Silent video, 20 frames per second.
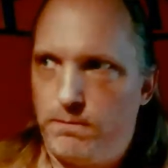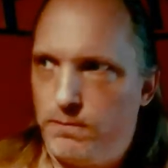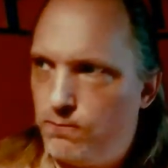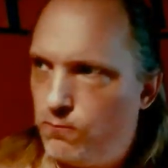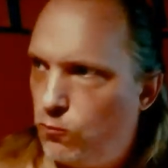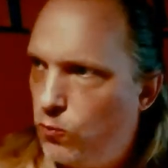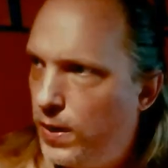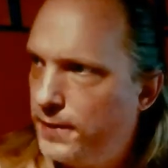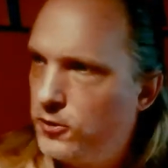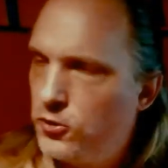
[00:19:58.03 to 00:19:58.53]

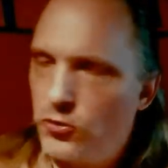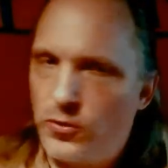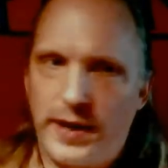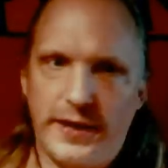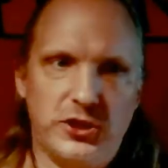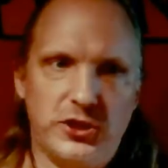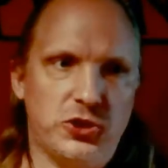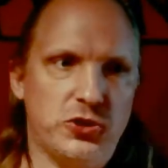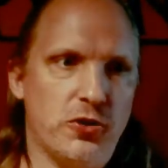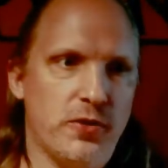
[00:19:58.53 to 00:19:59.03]
One
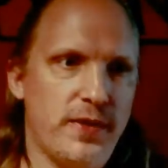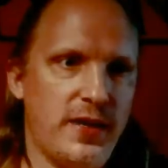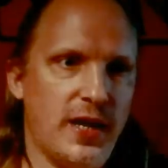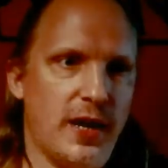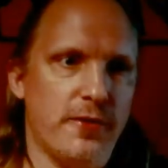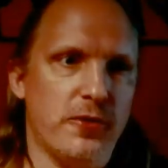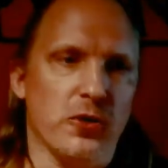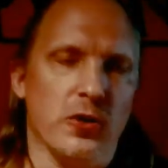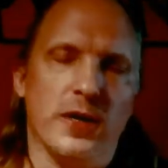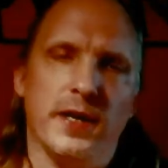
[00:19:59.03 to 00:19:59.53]
direction or the
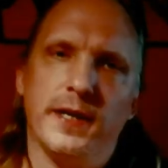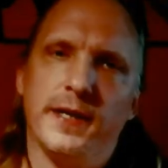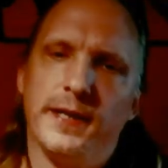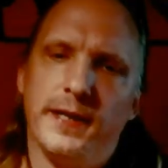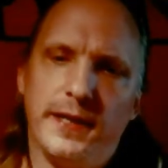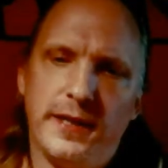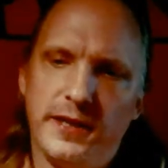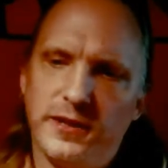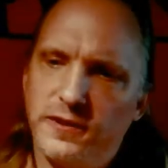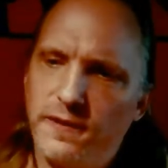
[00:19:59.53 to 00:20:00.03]
other.
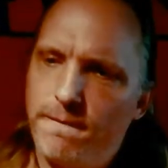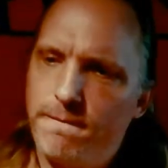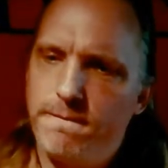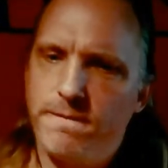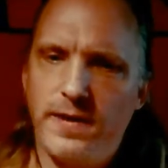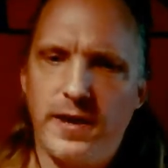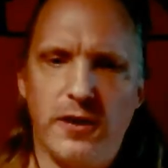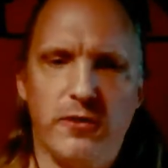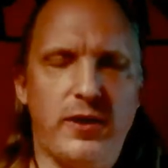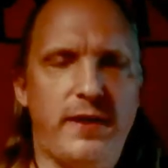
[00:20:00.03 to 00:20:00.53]
It is a
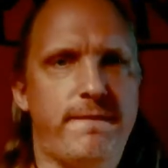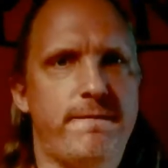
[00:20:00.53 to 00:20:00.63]
very